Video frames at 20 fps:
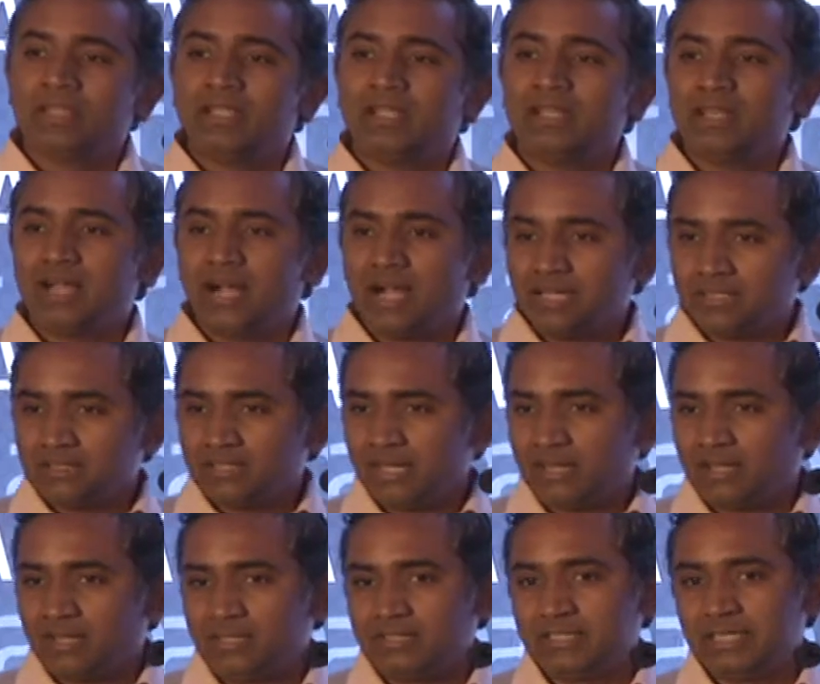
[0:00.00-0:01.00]
In
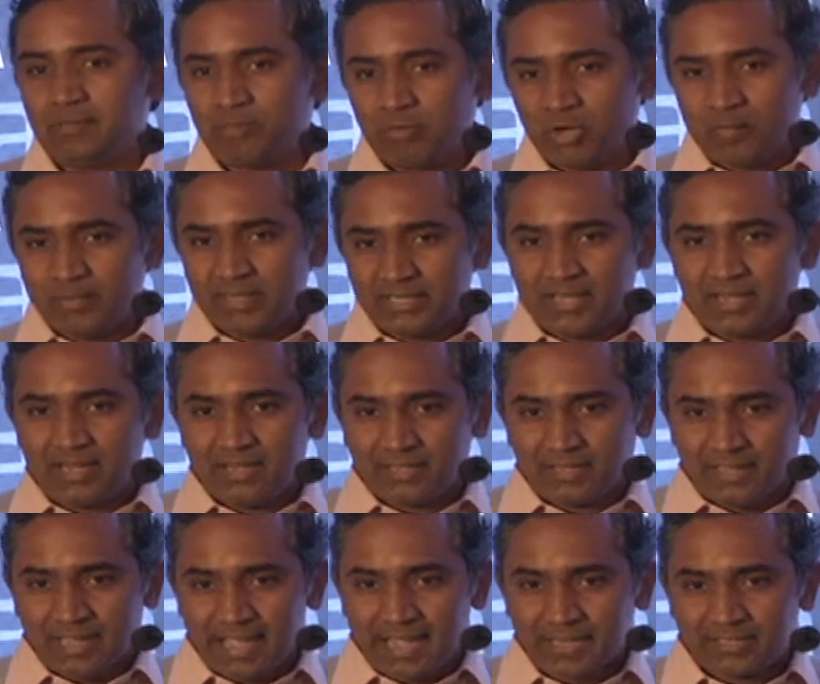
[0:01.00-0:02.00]
Andhra, in the Employment
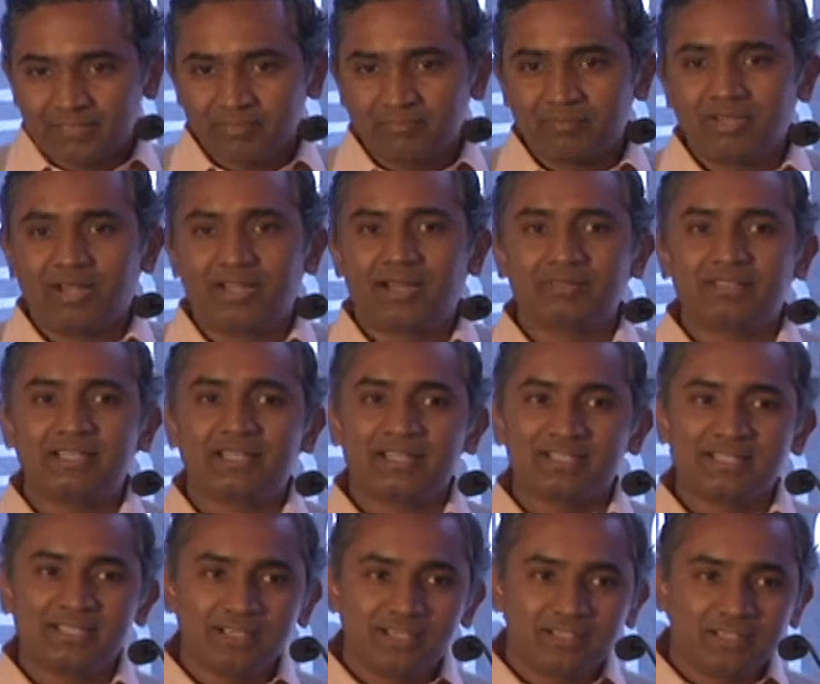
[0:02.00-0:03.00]
Guarantee Act, uh, there are
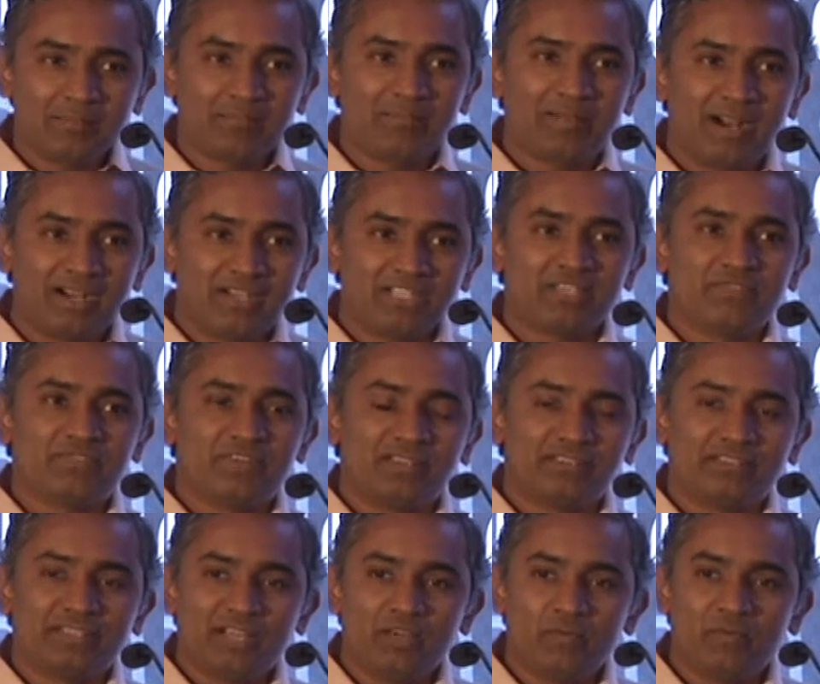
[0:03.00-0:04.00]
certain parts of
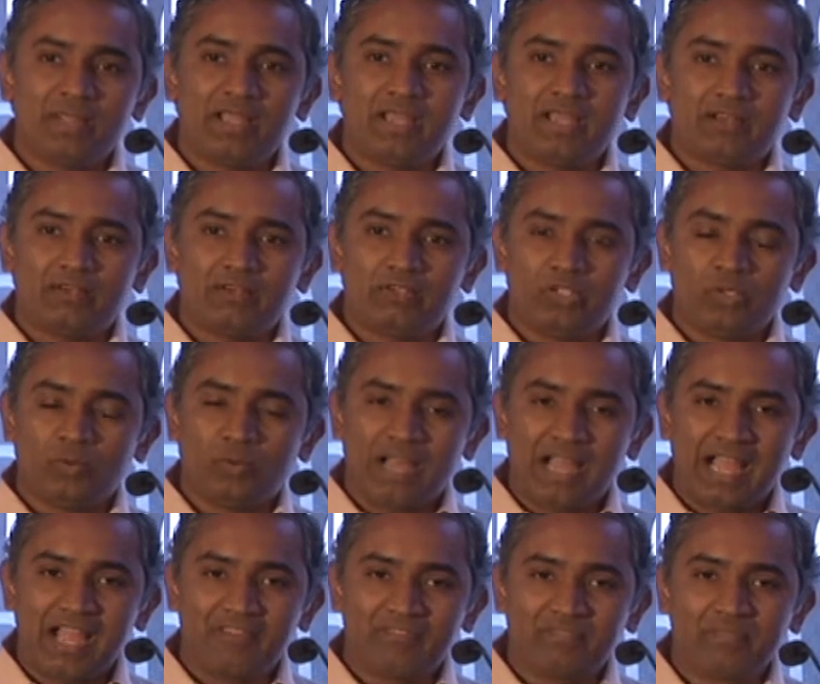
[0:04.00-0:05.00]
Andhra where you
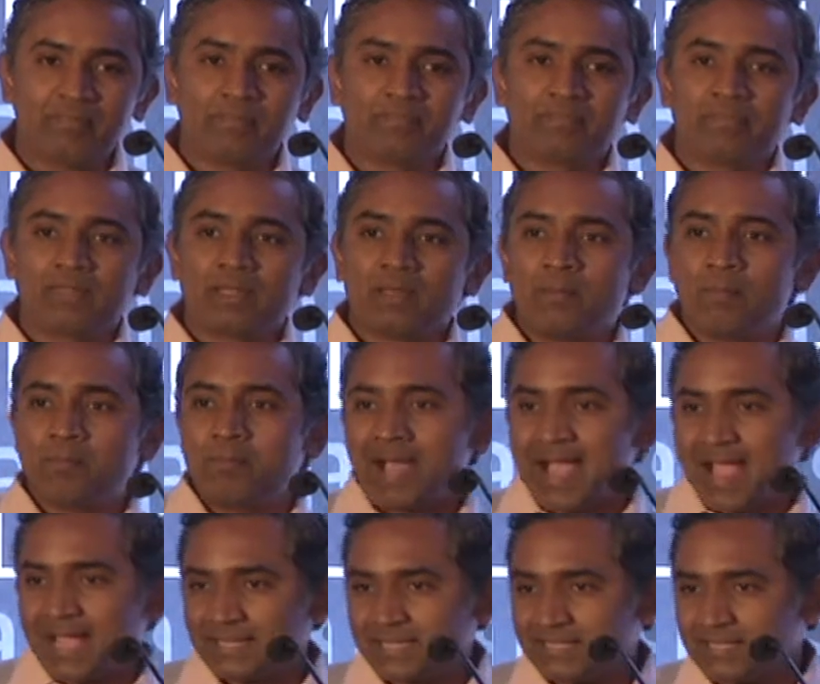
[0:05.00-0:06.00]
have
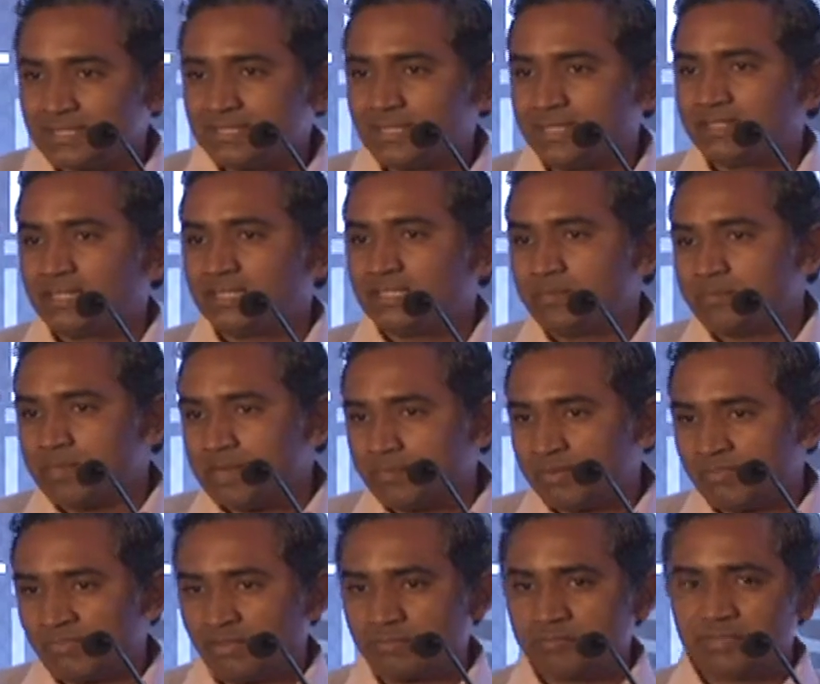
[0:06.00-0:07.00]
banks that get the
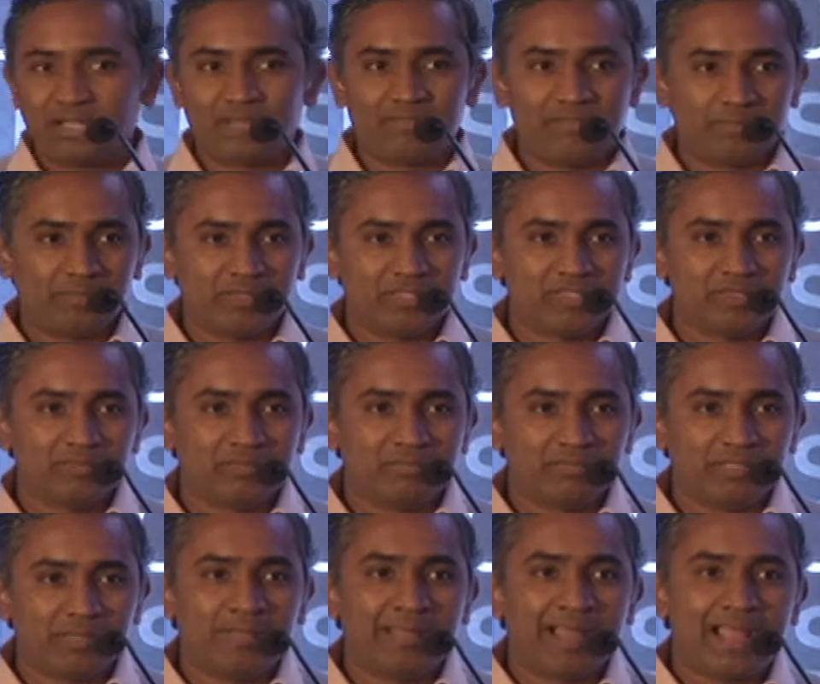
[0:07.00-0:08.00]
payment from the government.
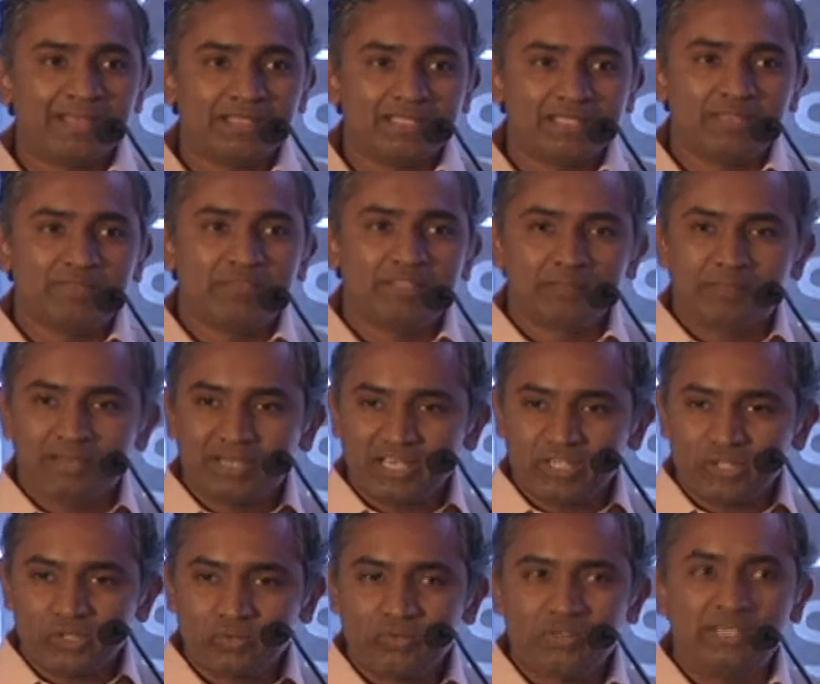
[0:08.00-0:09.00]
The banks give the money
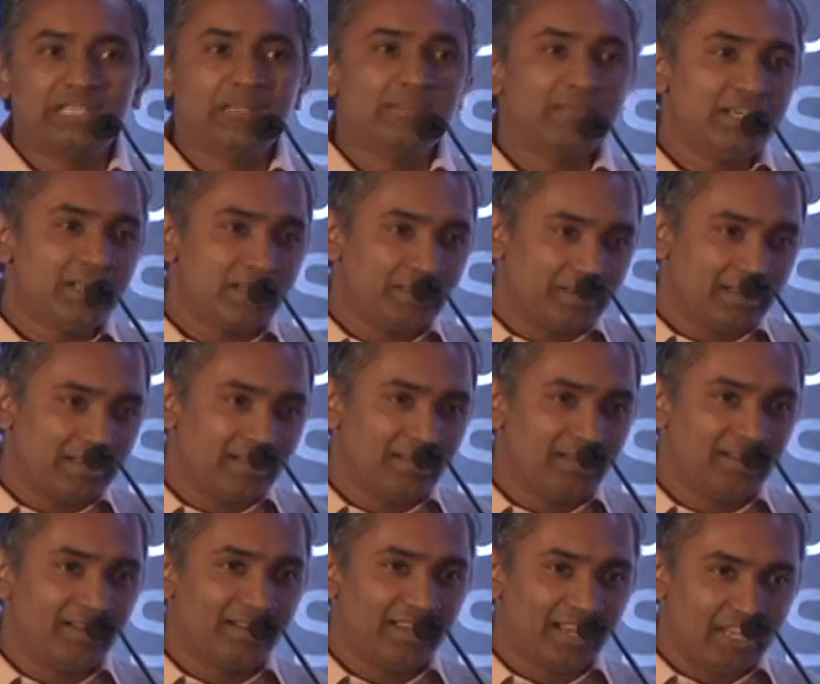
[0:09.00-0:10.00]
to intermediary
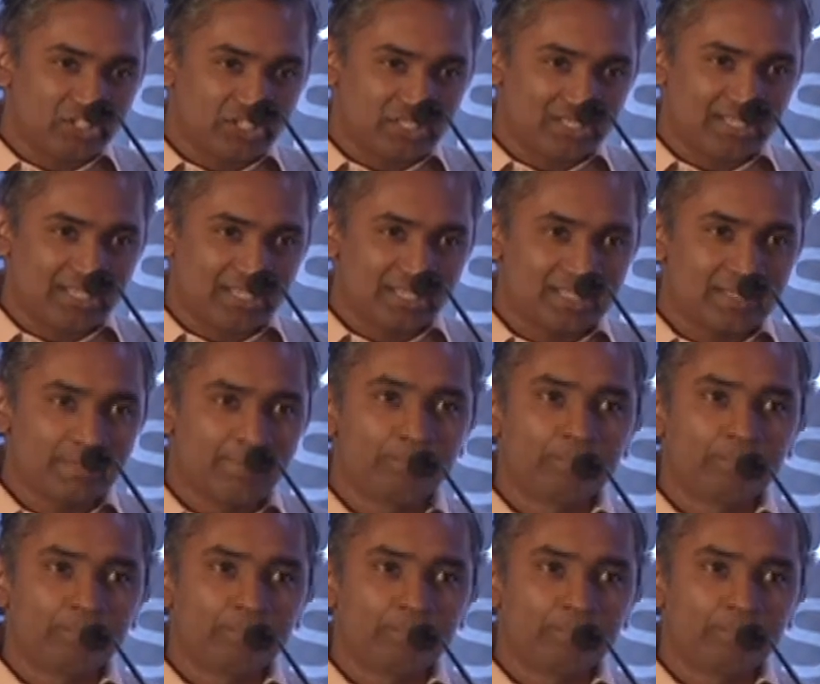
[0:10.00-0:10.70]
uh, agencies